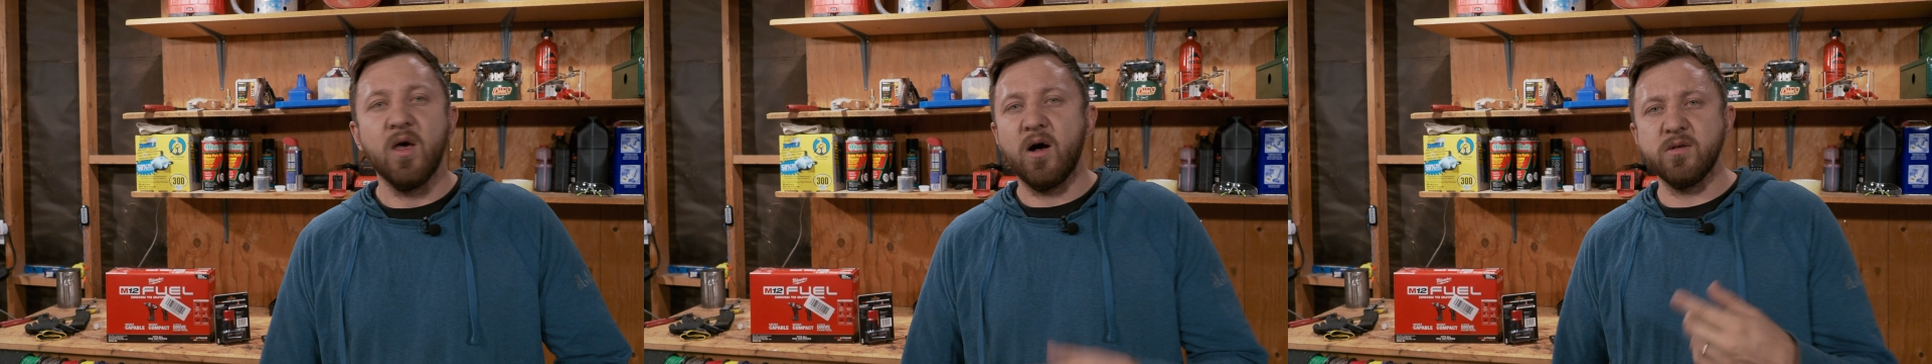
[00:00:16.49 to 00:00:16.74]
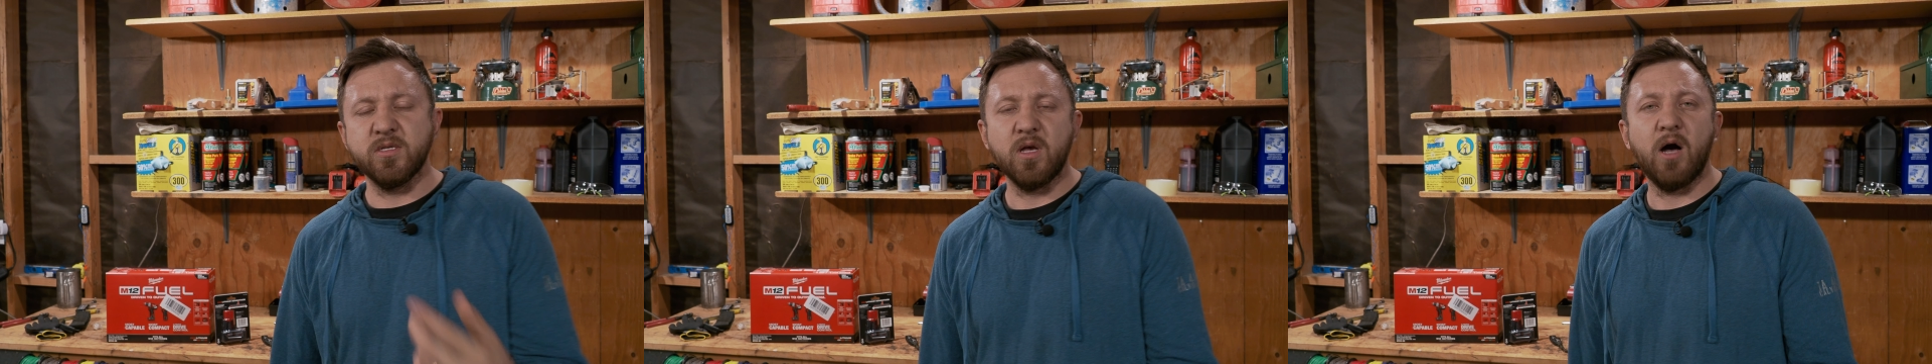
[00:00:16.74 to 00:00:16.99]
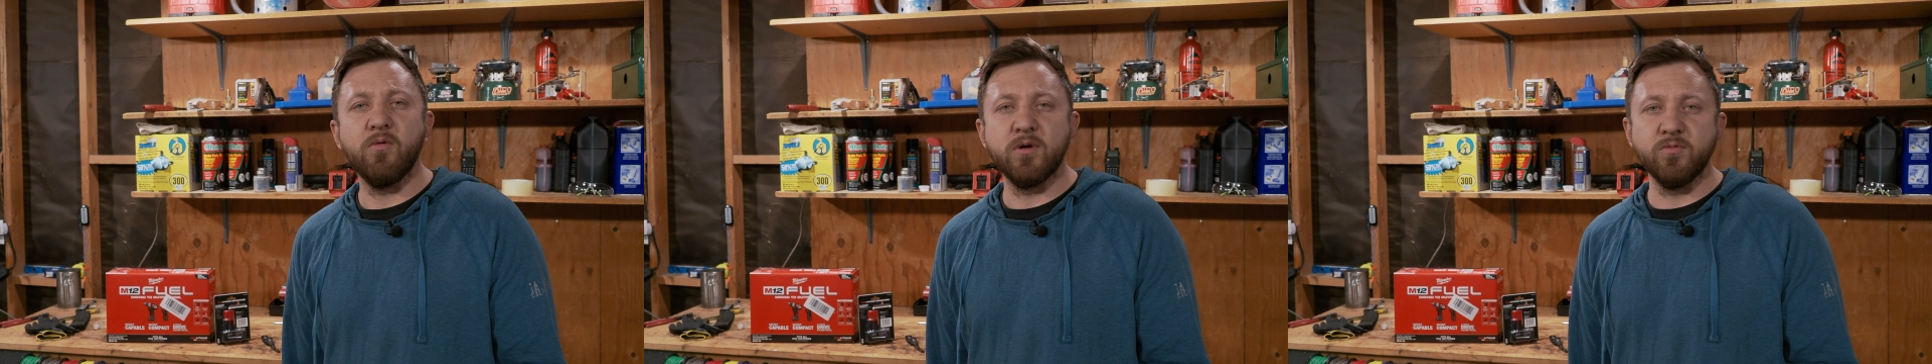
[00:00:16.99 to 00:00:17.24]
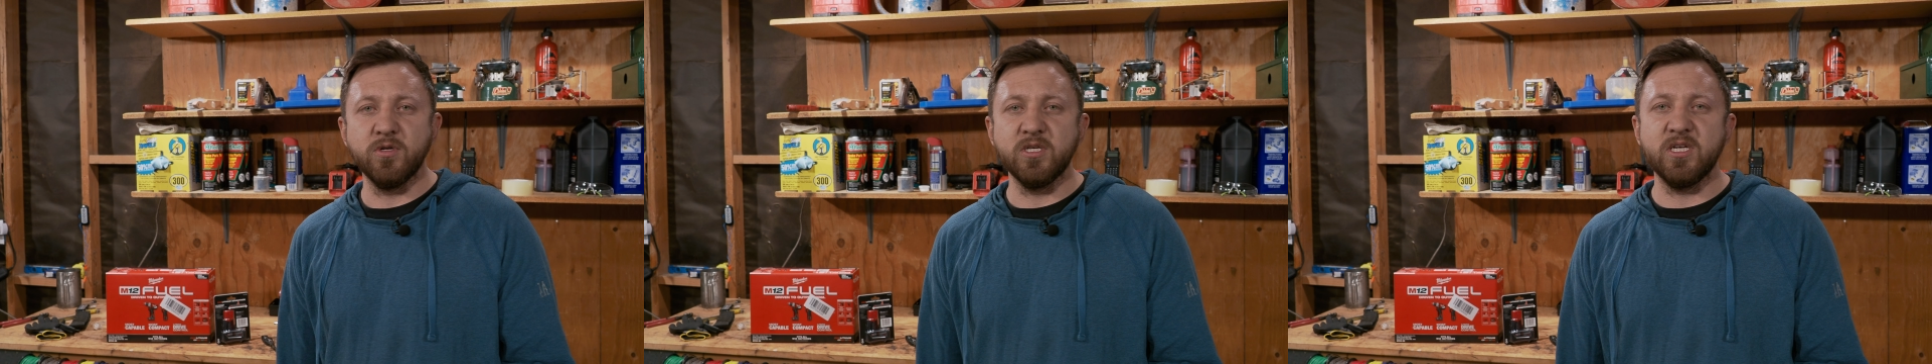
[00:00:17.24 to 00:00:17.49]
I also got
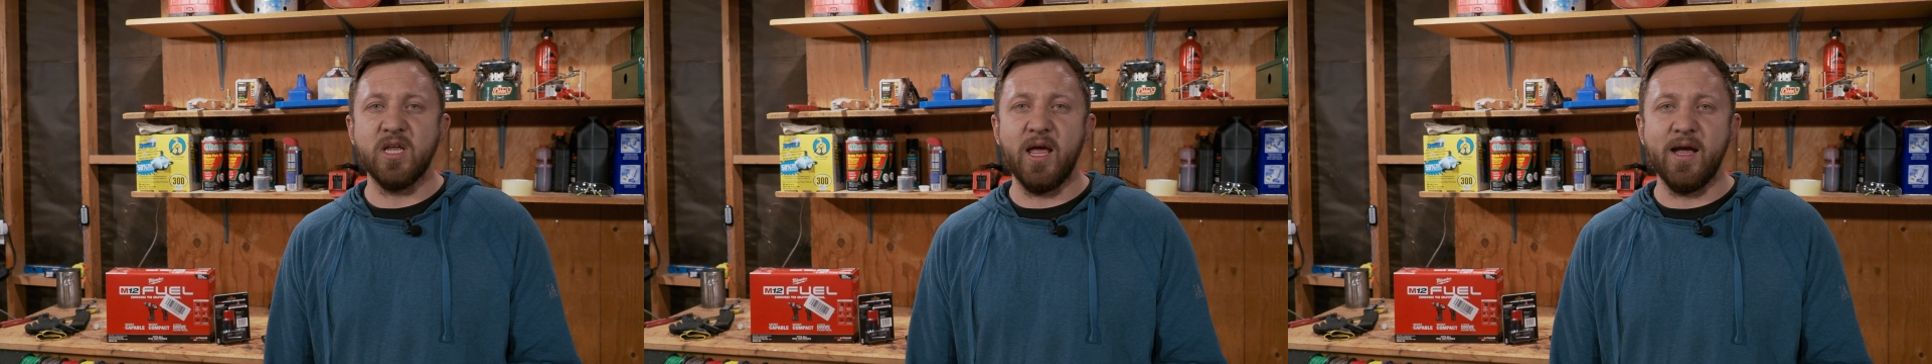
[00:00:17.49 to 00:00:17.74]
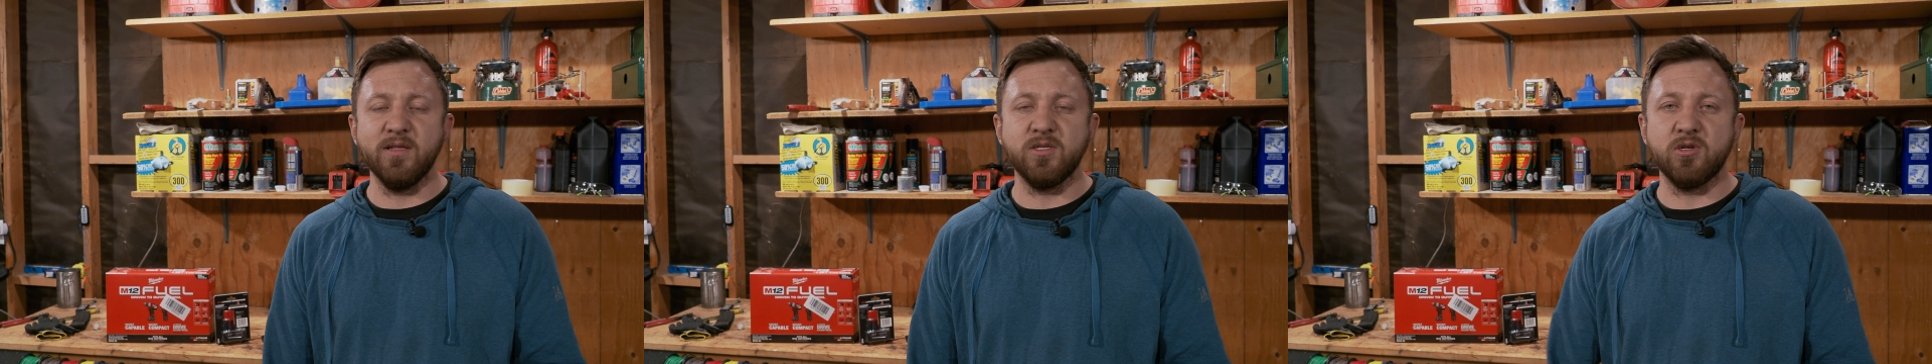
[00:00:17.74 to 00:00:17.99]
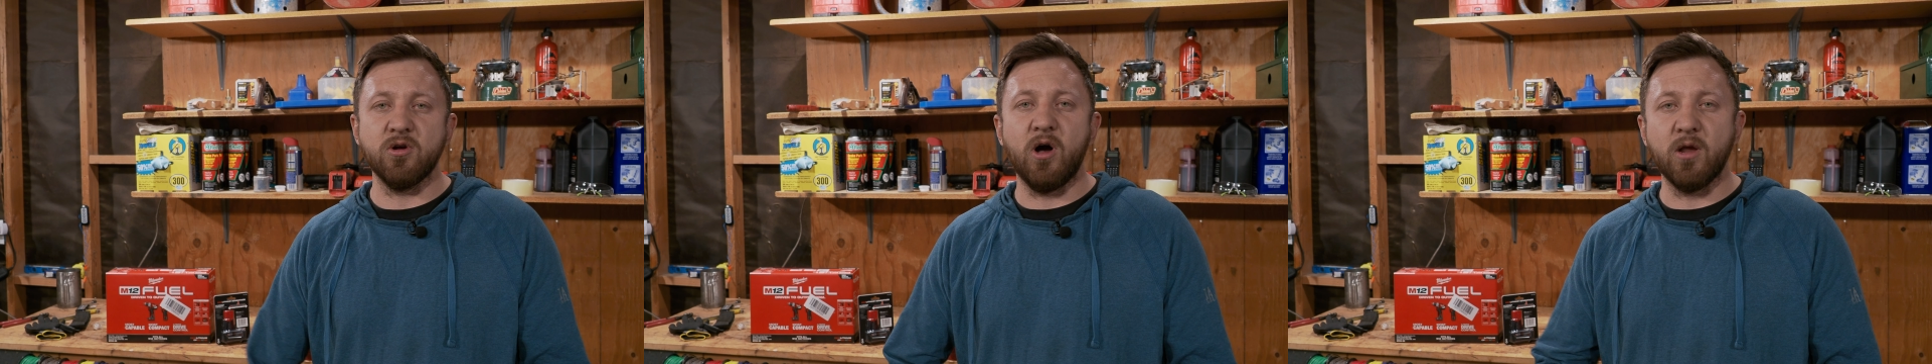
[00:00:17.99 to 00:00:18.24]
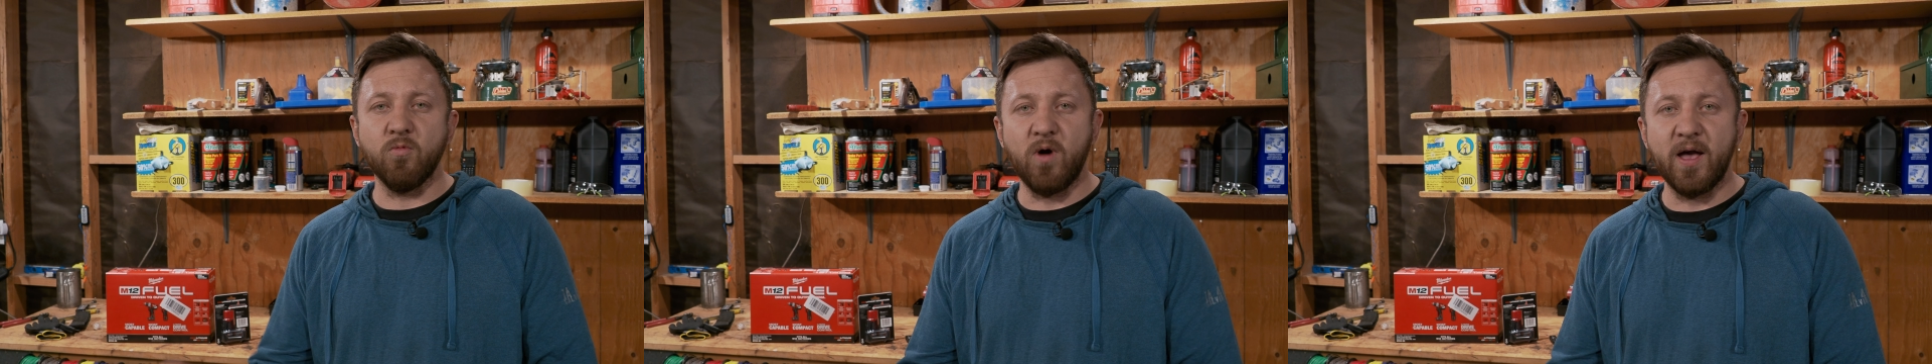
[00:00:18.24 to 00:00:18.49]
one really good answer
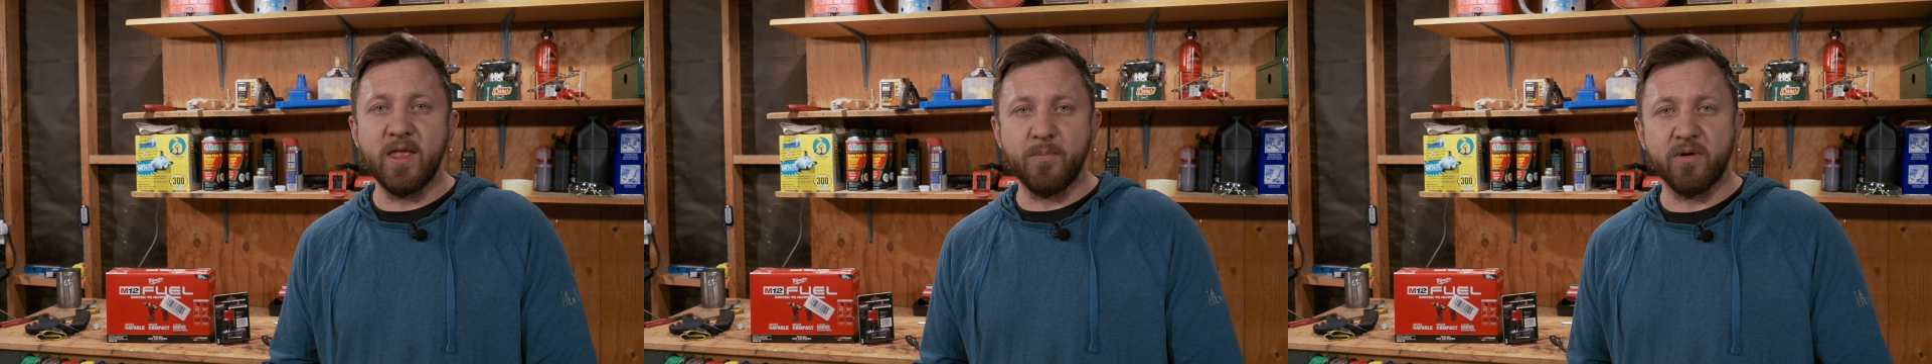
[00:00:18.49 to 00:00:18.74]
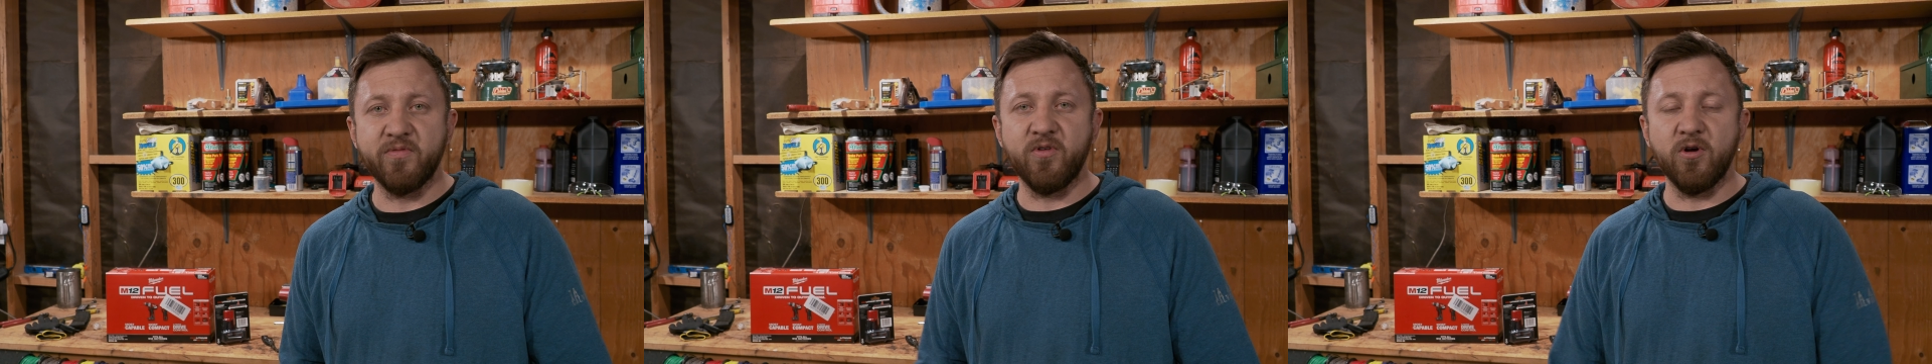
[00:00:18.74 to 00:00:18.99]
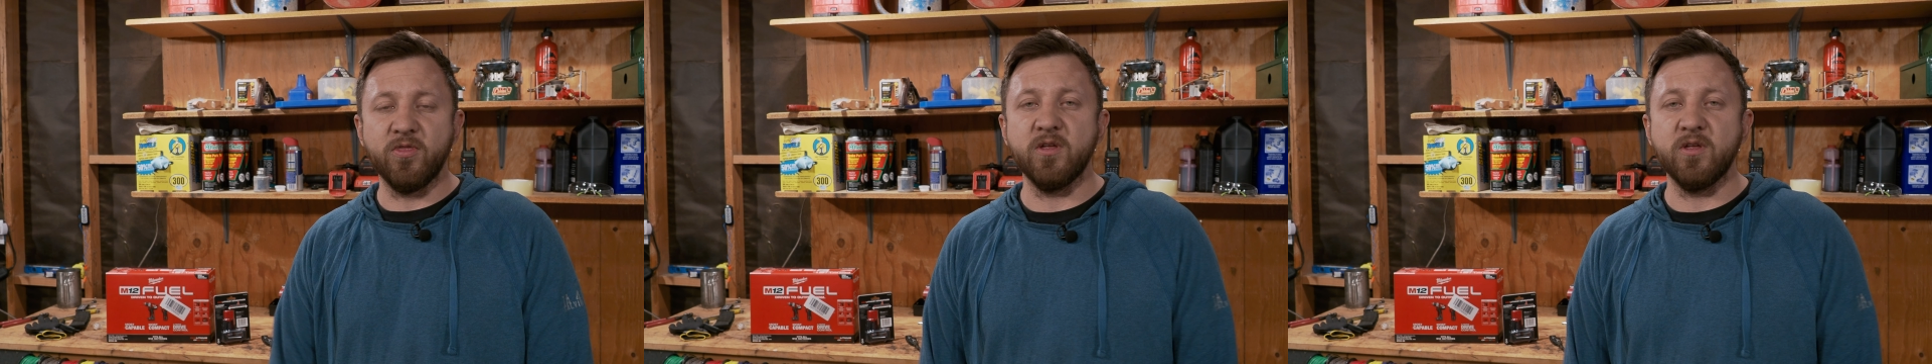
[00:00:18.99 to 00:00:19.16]
on why they preferred